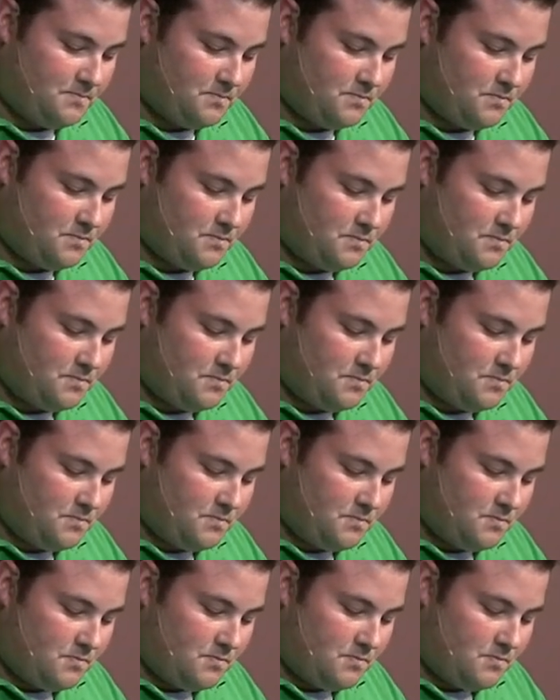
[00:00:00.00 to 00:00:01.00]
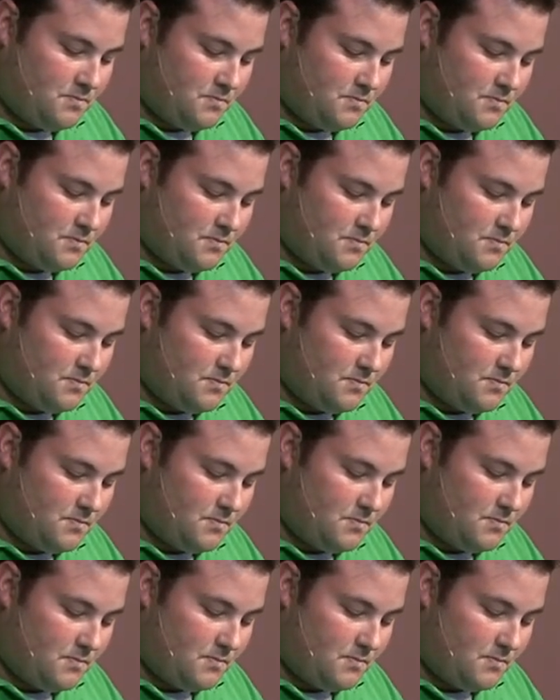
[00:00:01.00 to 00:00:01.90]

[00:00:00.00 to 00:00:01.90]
(silence)